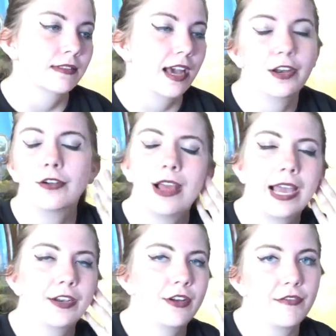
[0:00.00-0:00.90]
I don't
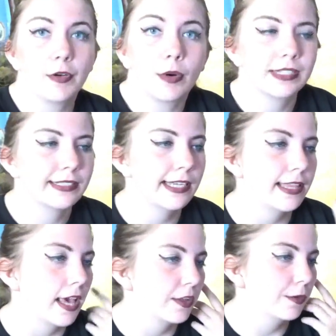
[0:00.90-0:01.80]
I don't even want to see
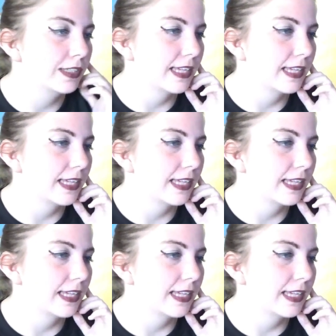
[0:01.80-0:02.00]
the other ones.